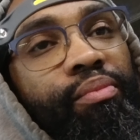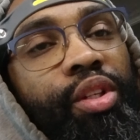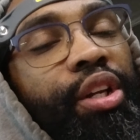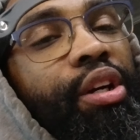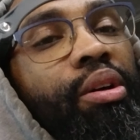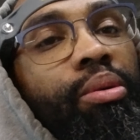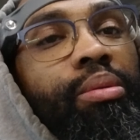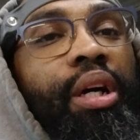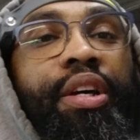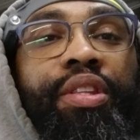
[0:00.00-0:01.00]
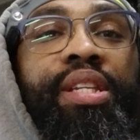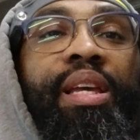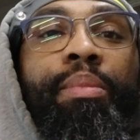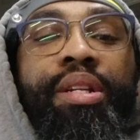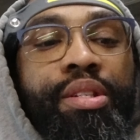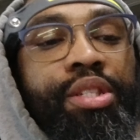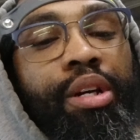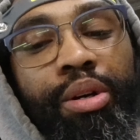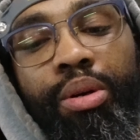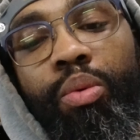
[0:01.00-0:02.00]
you know, another ten minutes or
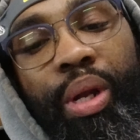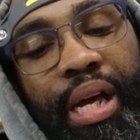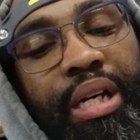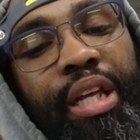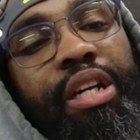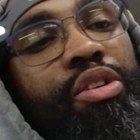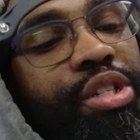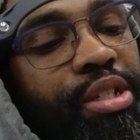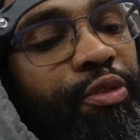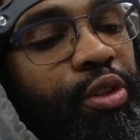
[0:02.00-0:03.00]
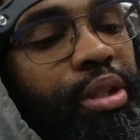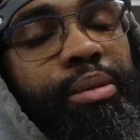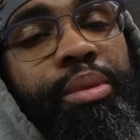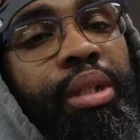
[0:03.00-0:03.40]
so while I clean all this stuff up,